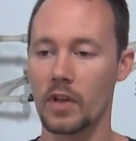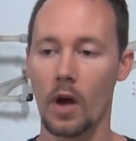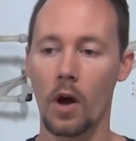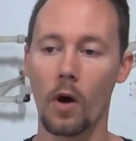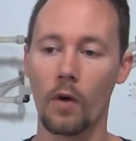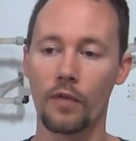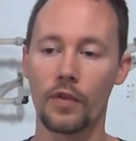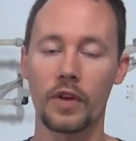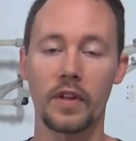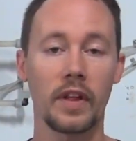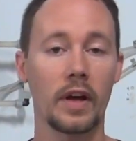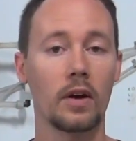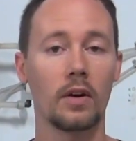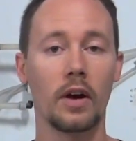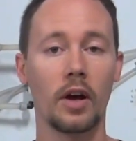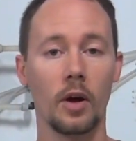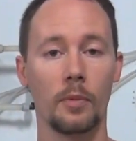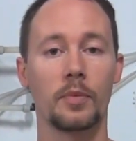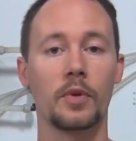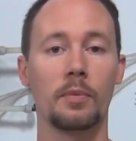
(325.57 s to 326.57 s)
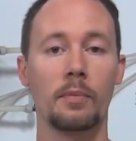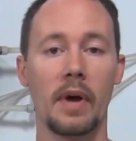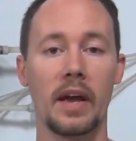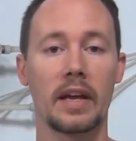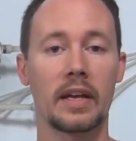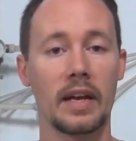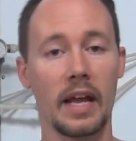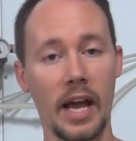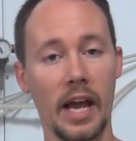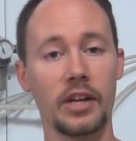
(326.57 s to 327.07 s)
hopefully that'll help you
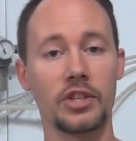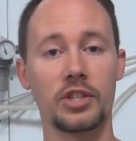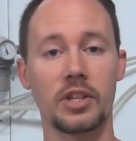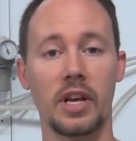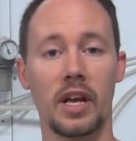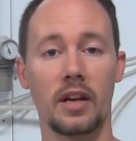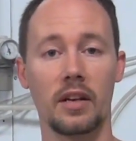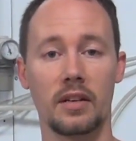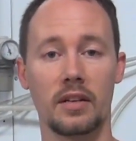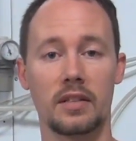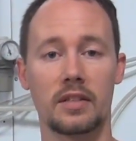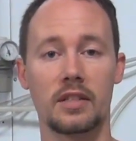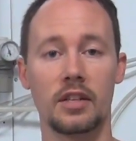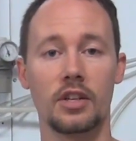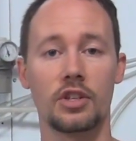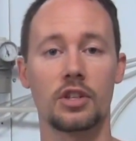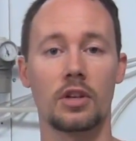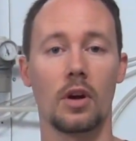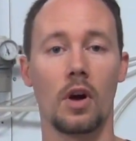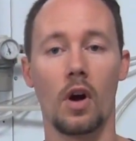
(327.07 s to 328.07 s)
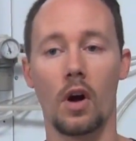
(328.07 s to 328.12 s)
make an educated decision